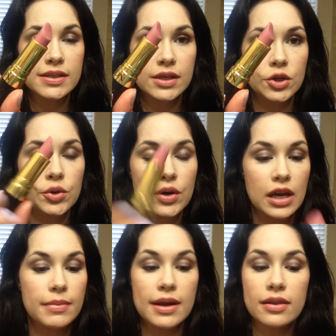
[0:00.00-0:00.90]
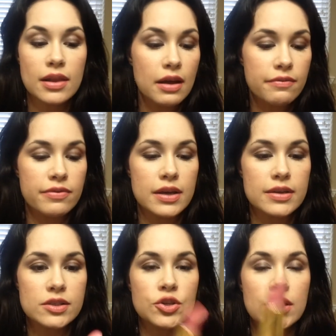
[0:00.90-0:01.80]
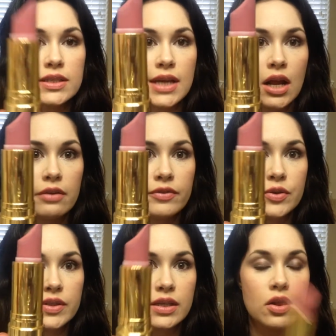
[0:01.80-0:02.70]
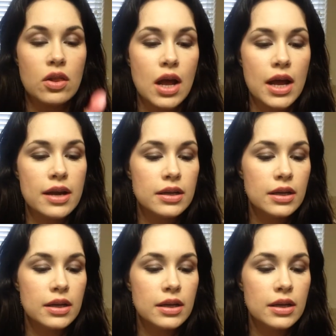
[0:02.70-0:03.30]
It's a cream. I love this. As you can tell, I've used it a lot.